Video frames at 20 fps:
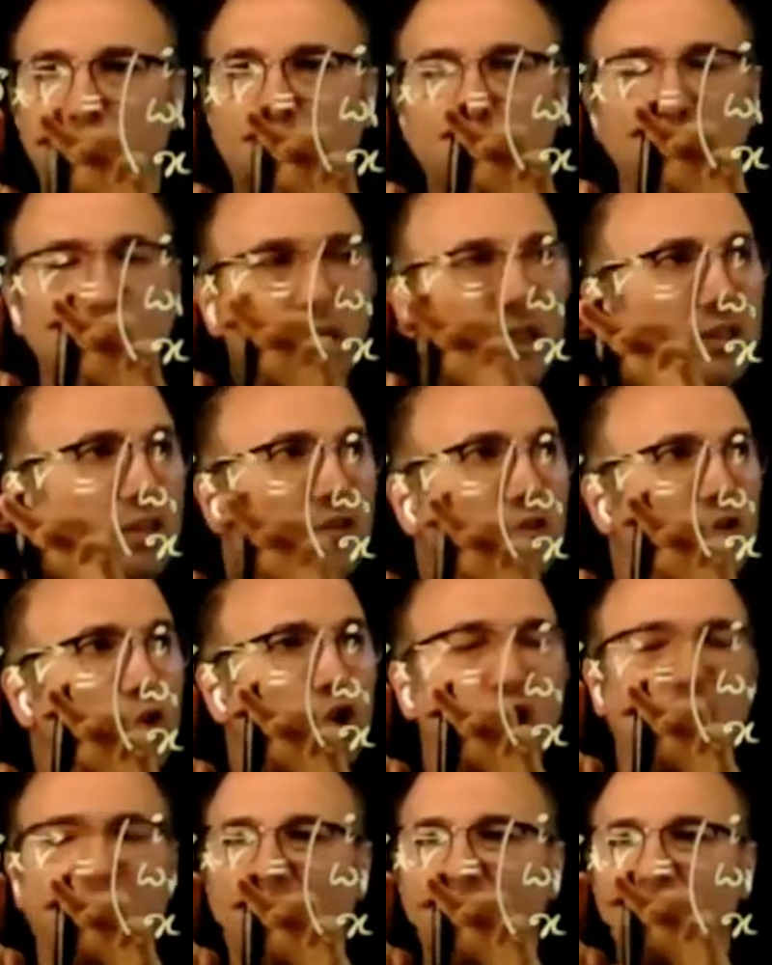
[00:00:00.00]
doing this
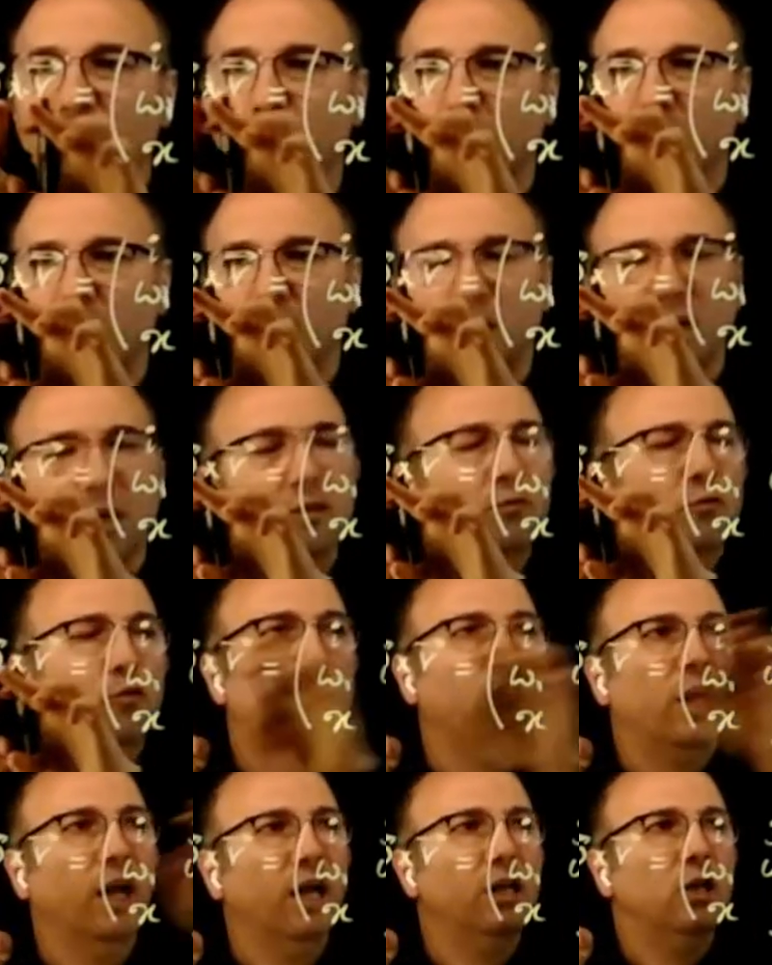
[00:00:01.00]
cross product
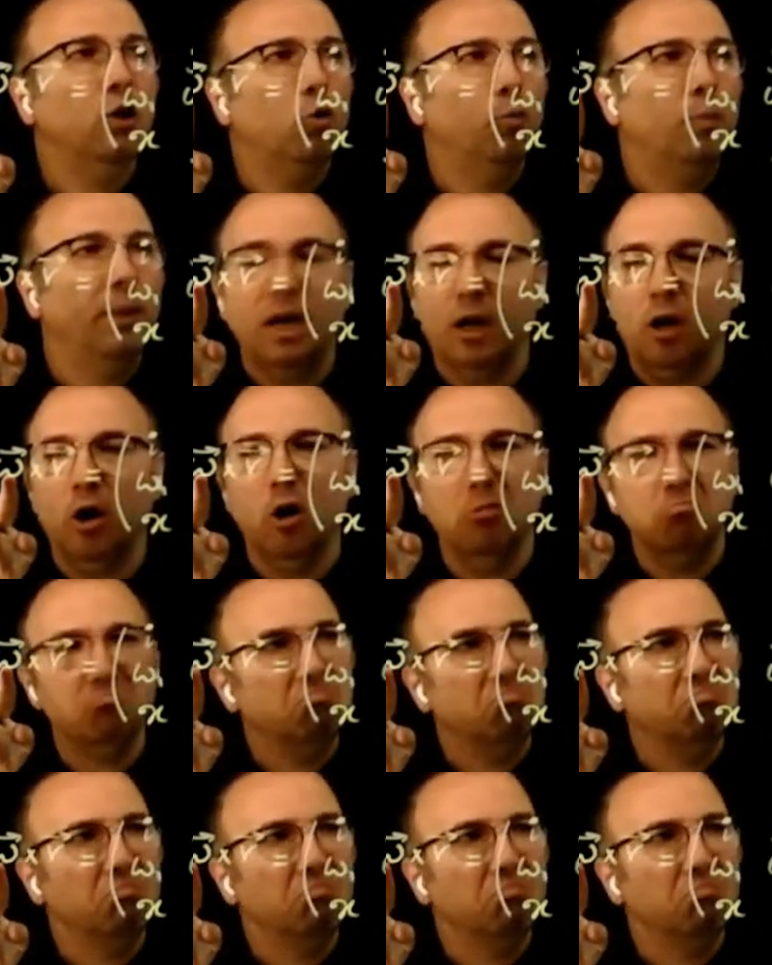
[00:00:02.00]
for any omega,